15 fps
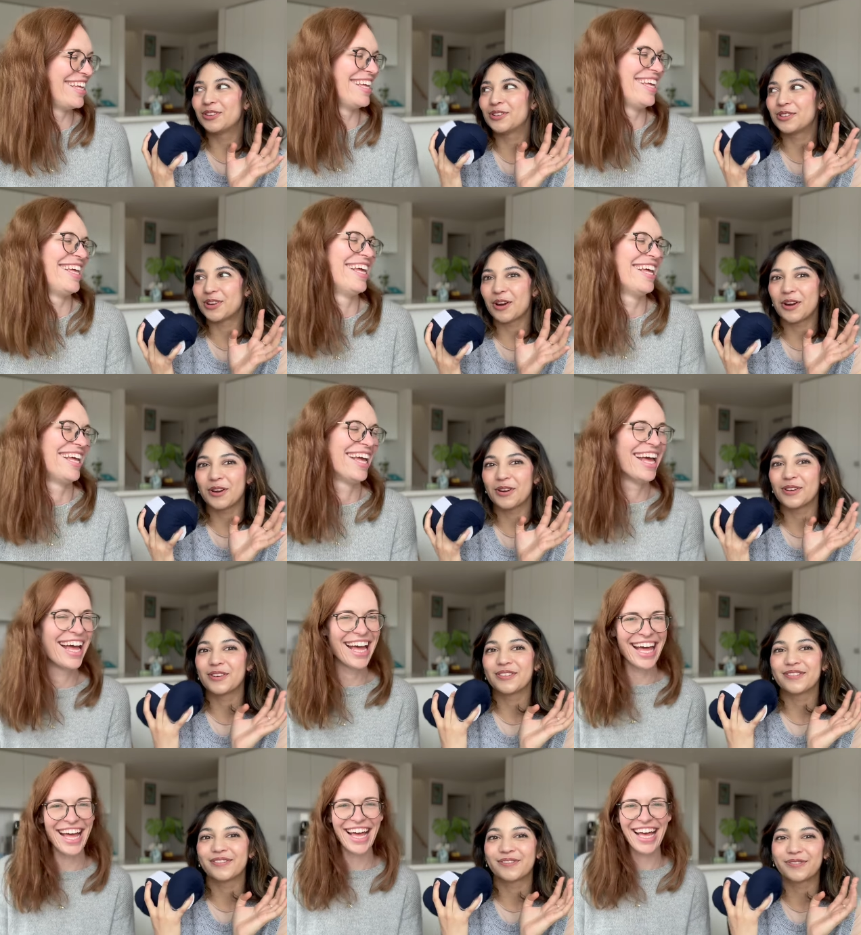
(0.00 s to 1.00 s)

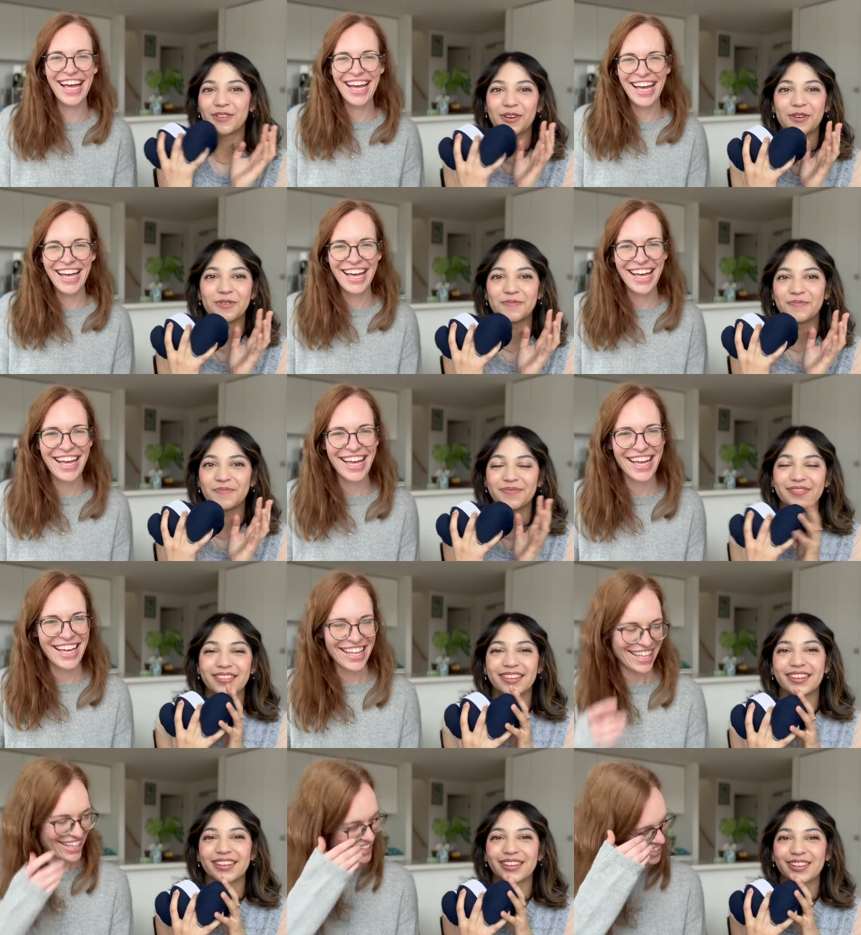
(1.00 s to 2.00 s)
Speaker 1: show from
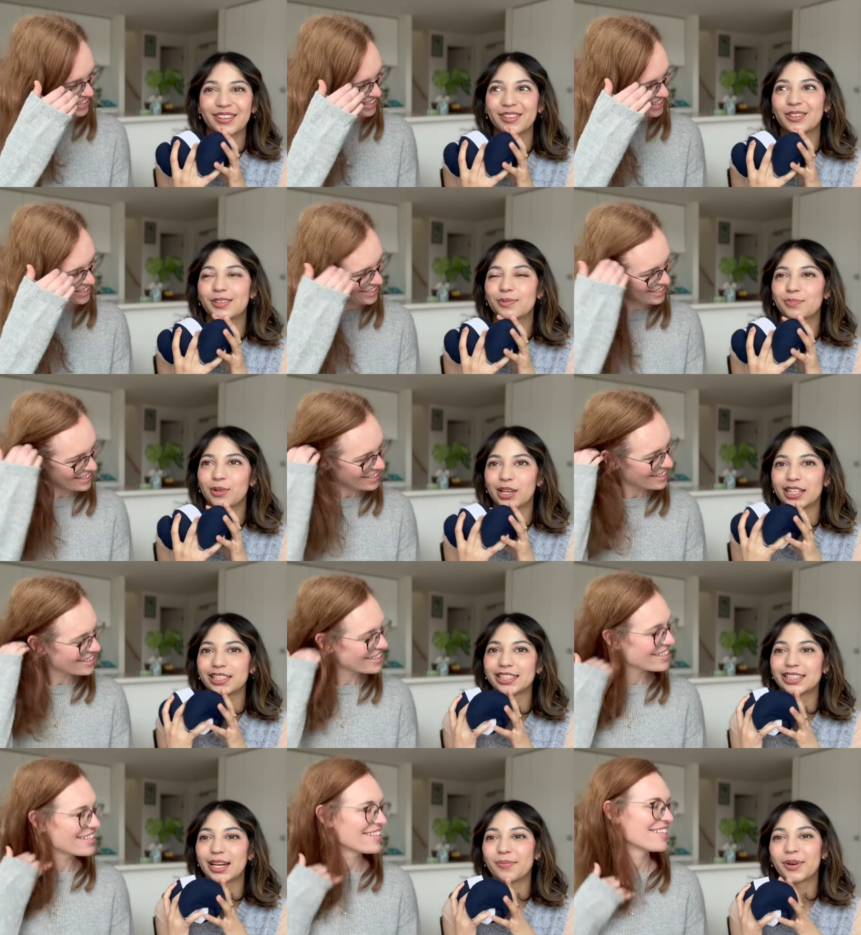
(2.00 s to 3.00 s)

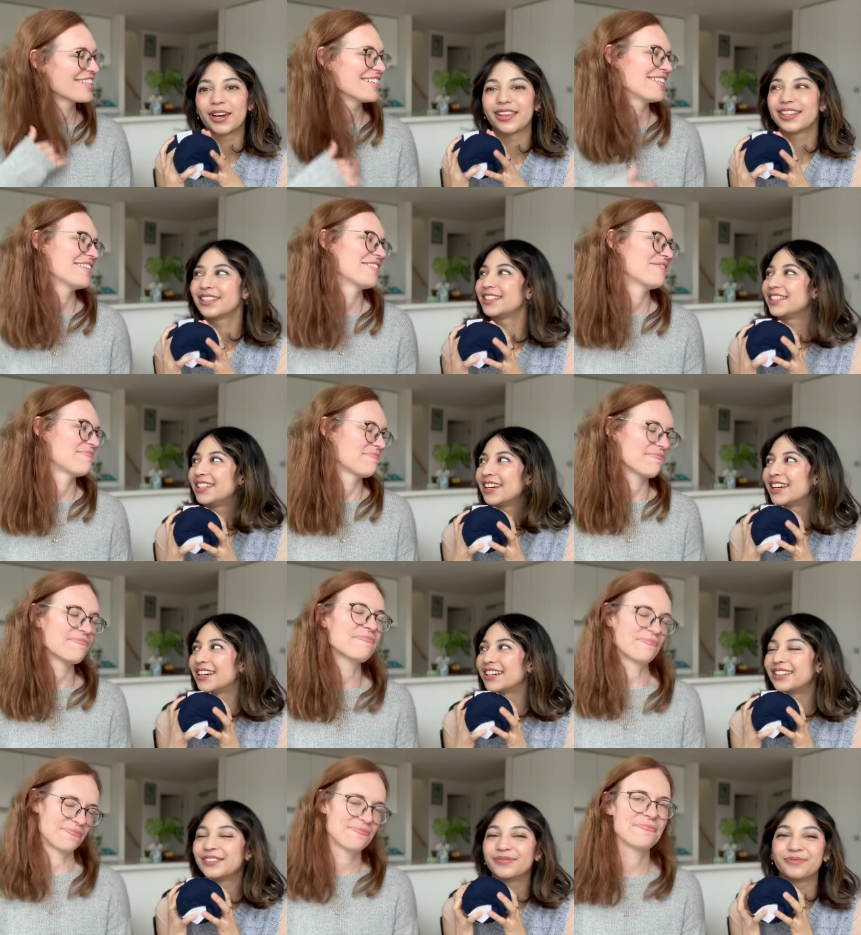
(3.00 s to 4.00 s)
spring, summer this
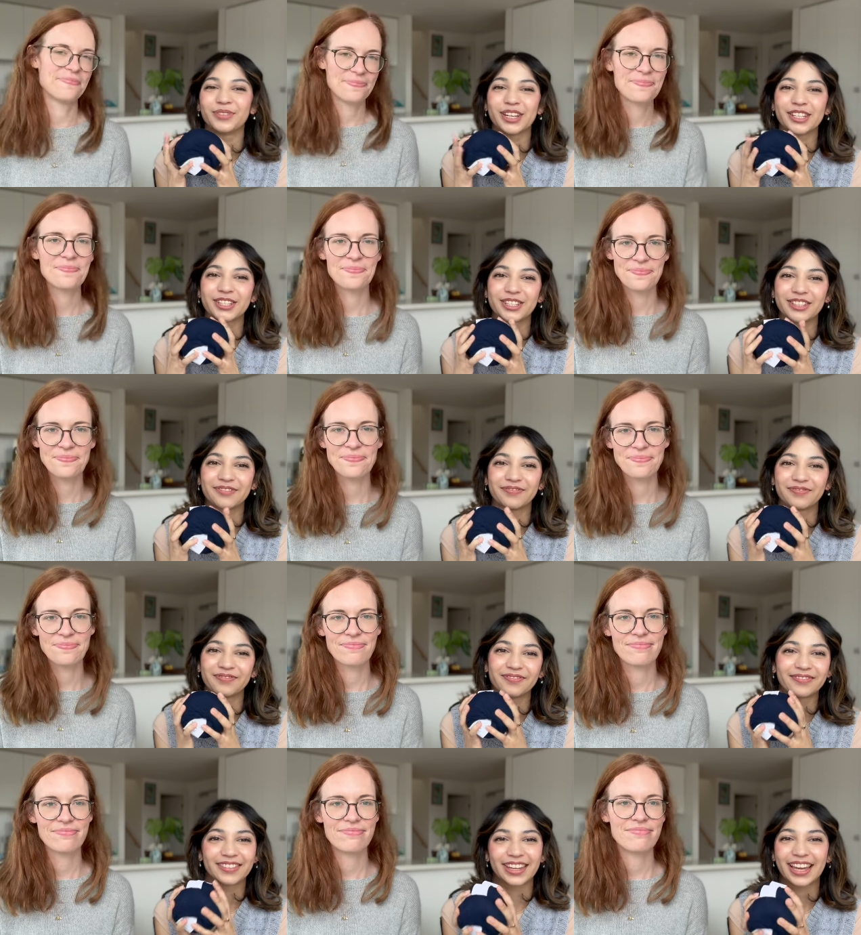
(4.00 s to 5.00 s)
year, which
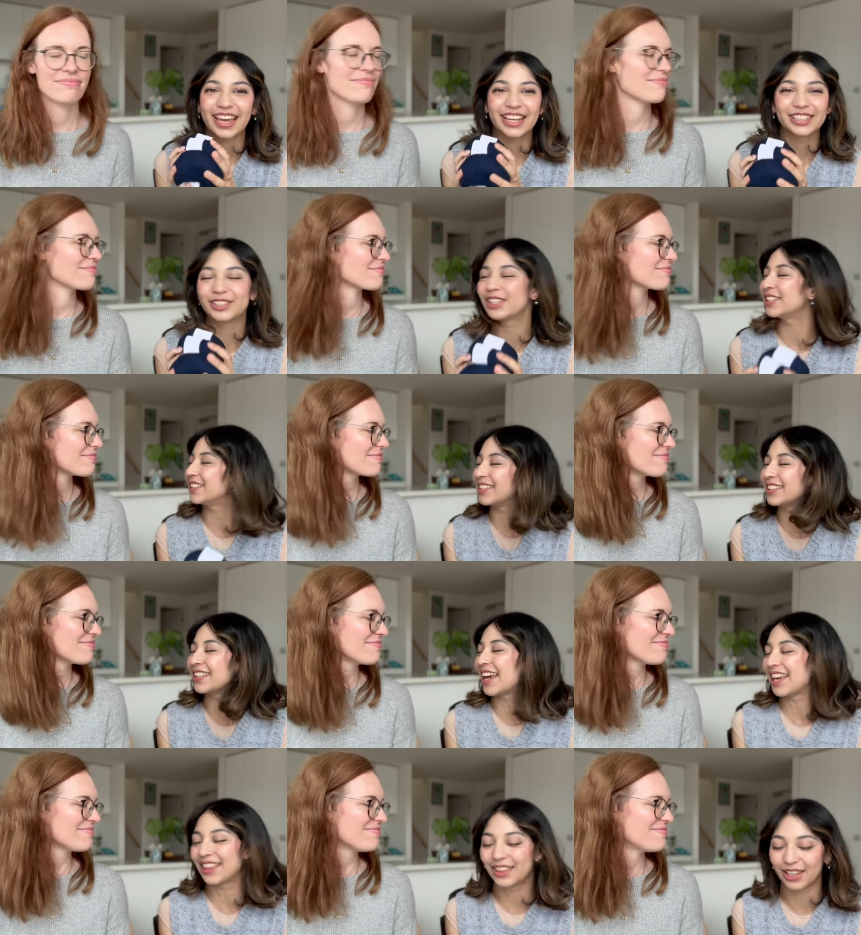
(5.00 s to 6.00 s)
it's just
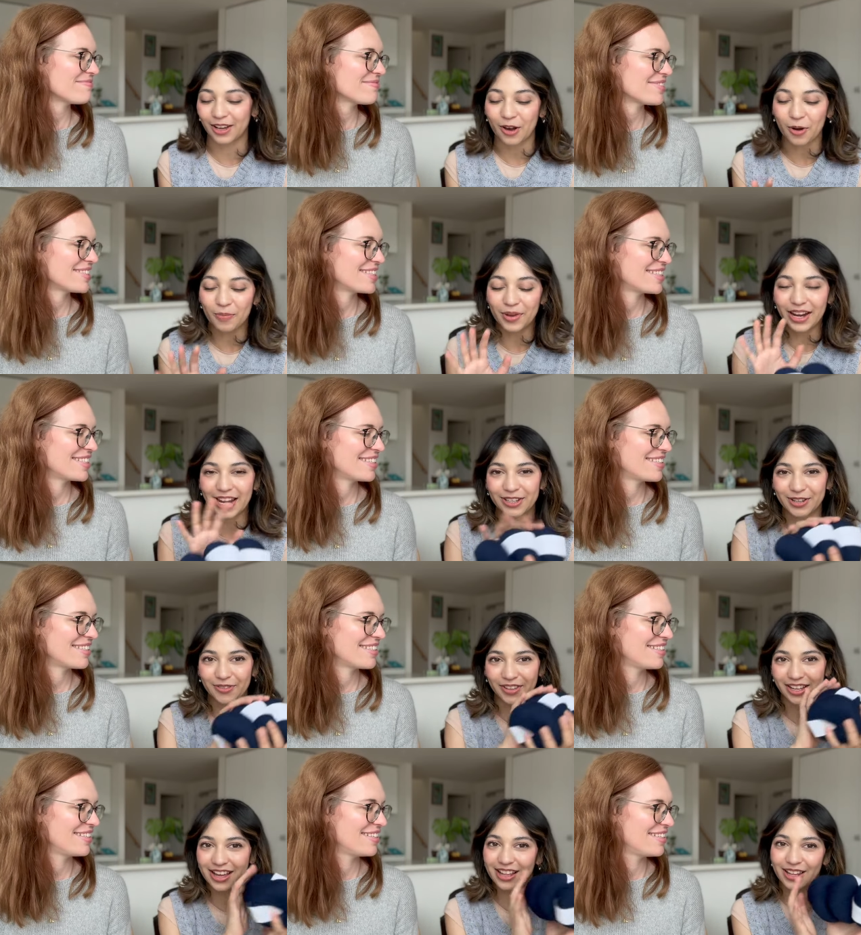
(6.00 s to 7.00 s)
like the combination
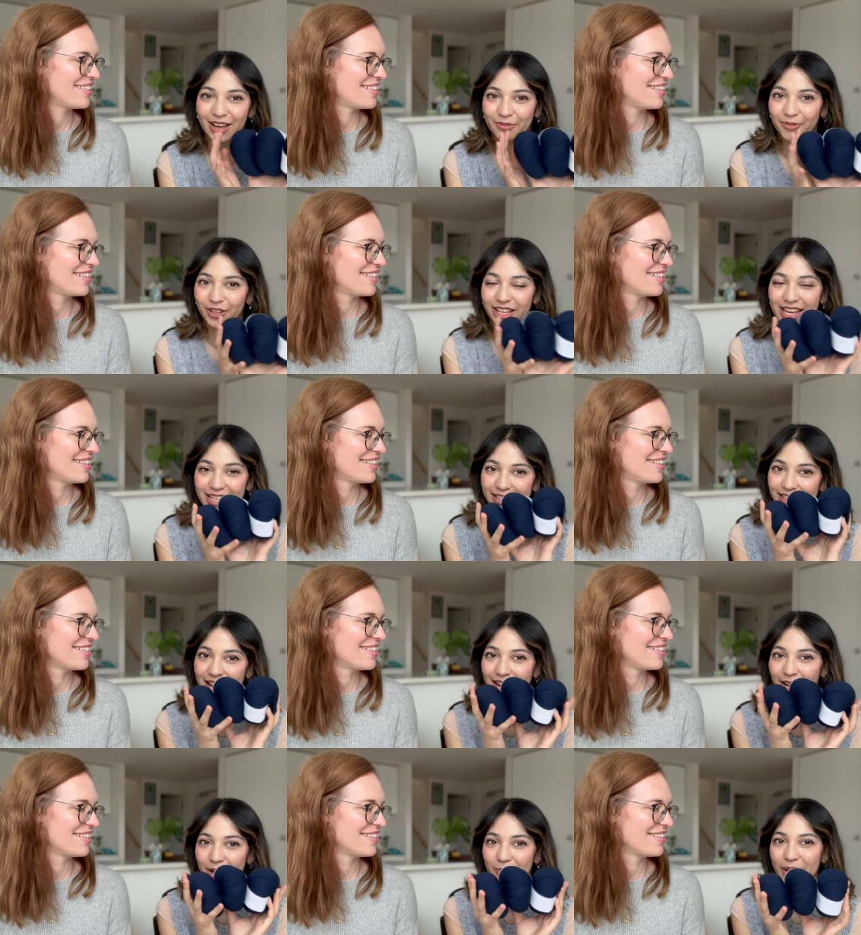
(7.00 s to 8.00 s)
of the color I'm really
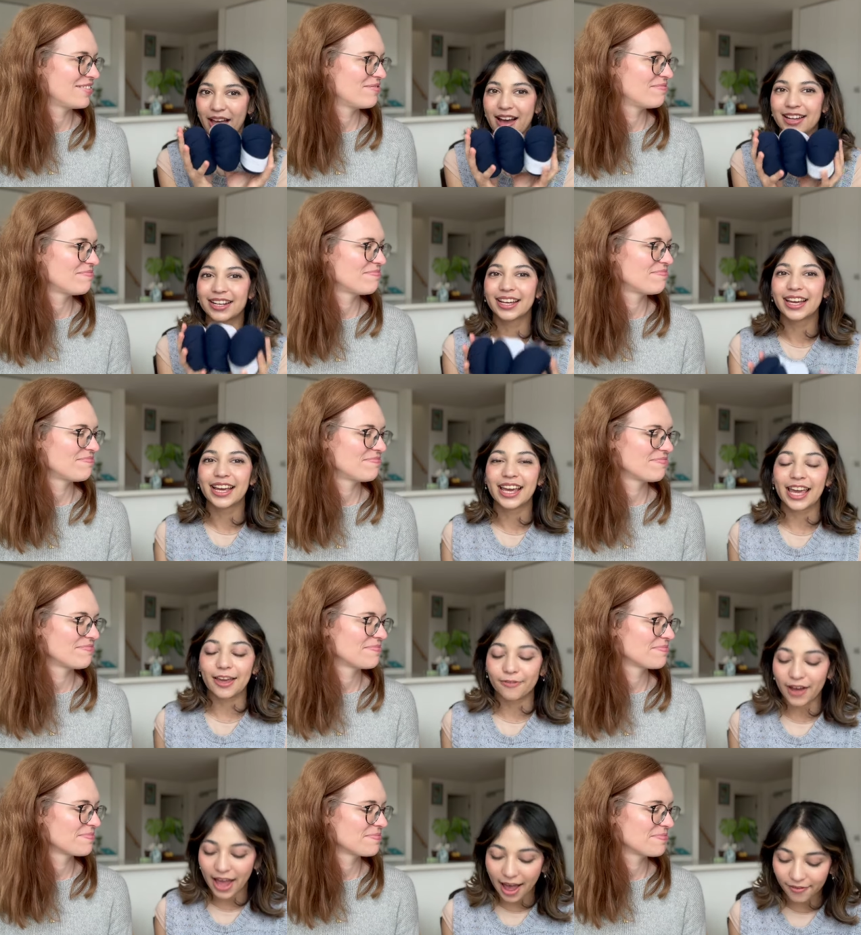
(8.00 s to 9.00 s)
excited about.
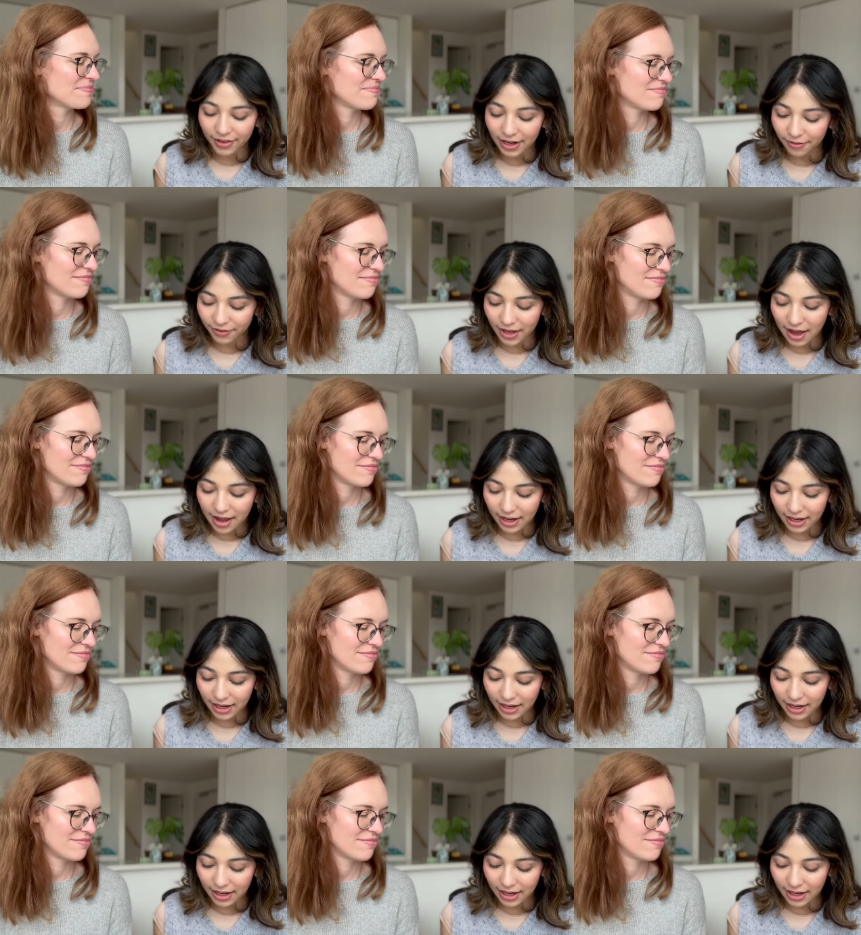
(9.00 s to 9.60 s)
If I have enough yarn